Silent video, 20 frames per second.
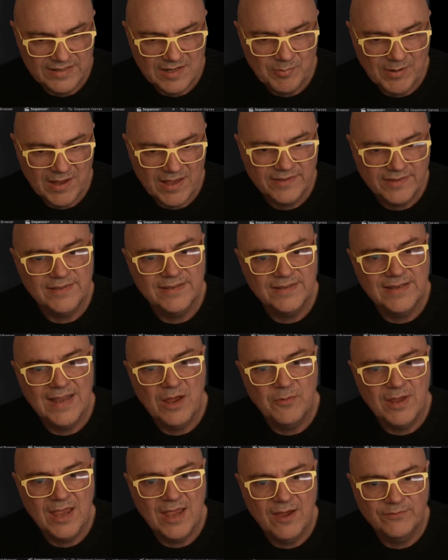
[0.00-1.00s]
pass, and now
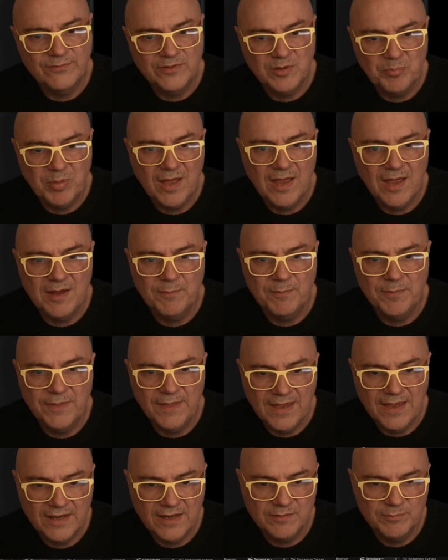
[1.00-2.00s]
we have to pipe
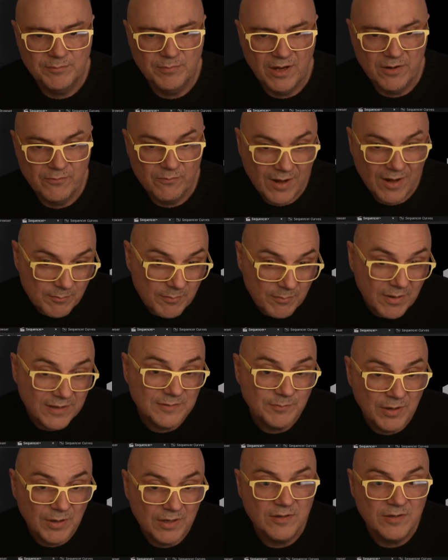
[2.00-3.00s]
that by right mouse
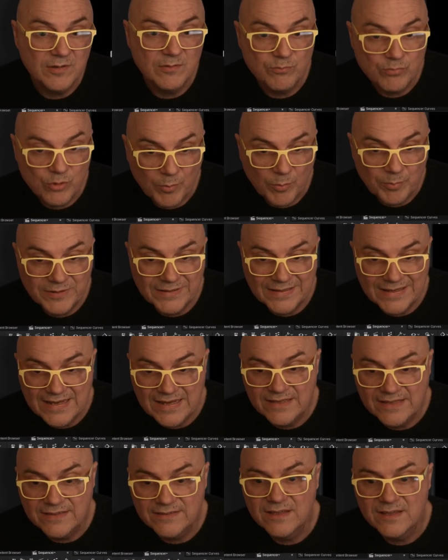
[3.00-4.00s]
button,
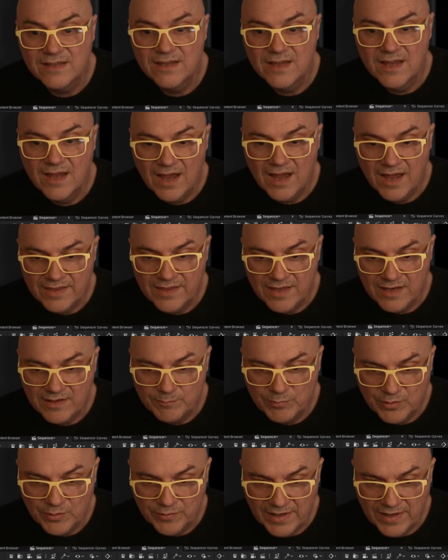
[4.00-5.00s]
properties, and then
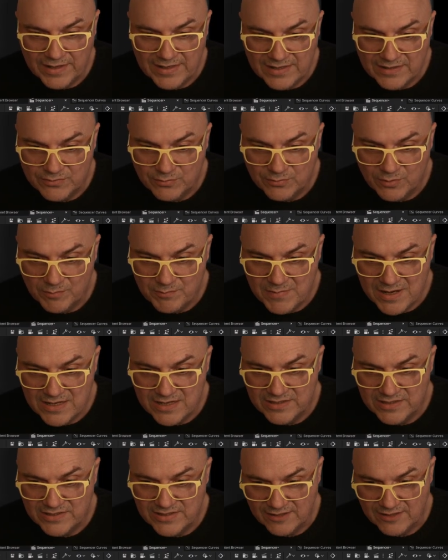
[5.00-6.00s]
put that into our media
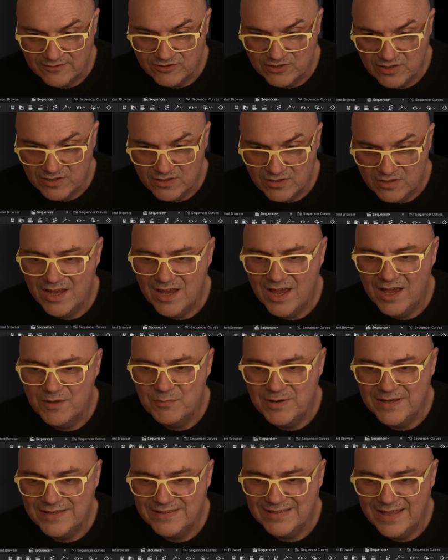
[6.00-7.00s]
texture, and we
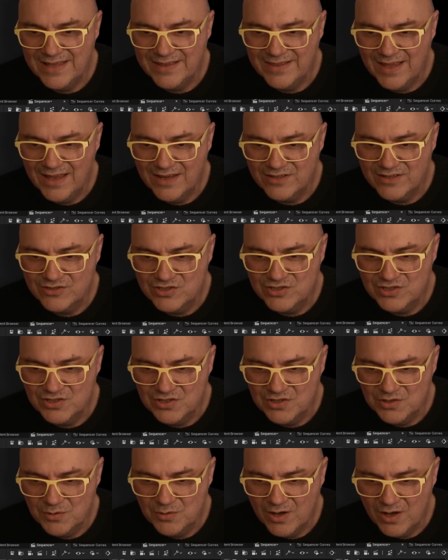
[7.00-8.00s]
set that
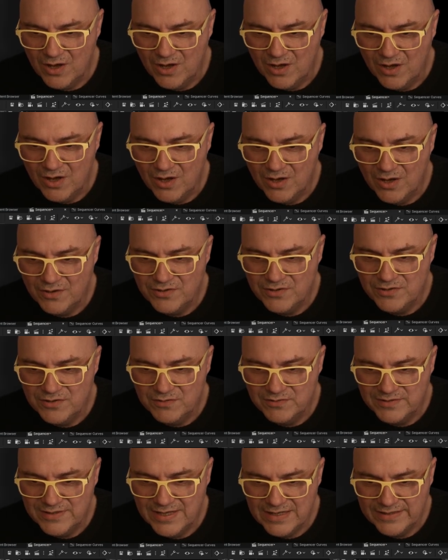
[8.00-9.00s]
to our
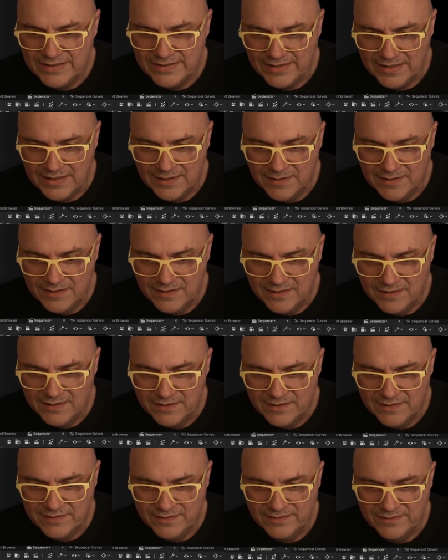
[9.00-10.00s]
utility.
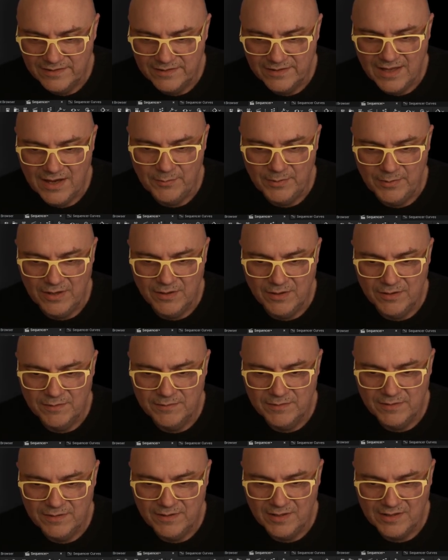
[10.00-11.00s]
So there we are,
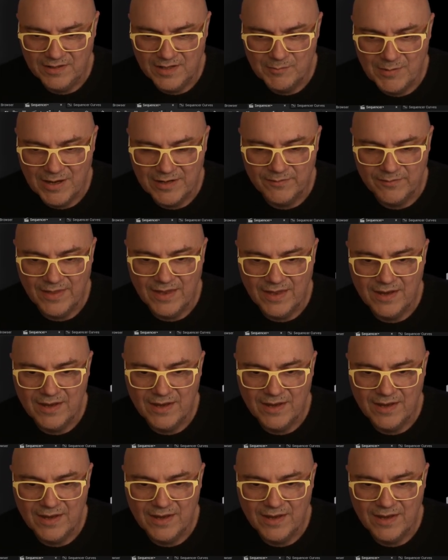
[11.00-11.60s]
then come out of that.